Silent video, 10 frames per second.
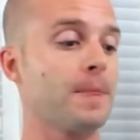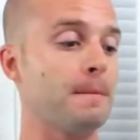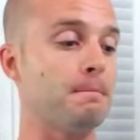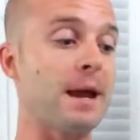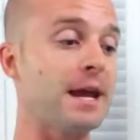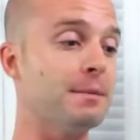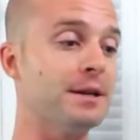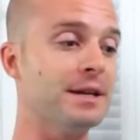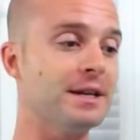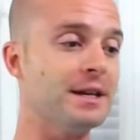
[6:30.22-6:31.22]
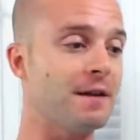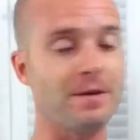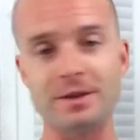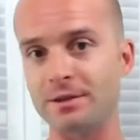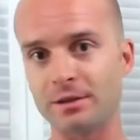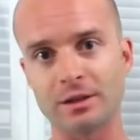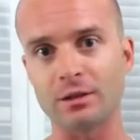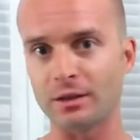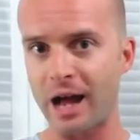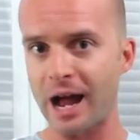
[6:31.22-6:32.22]
Maybe if you did the
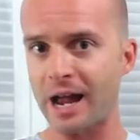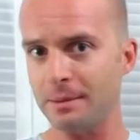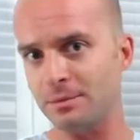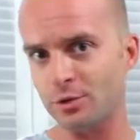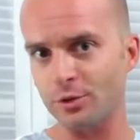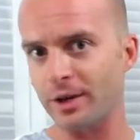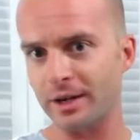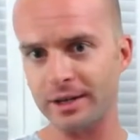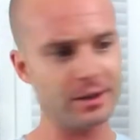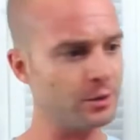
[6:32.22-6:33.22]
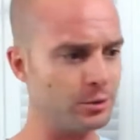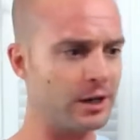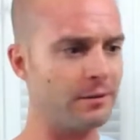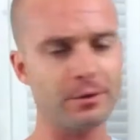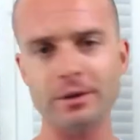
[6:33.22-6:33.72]
little lime trick or whatever,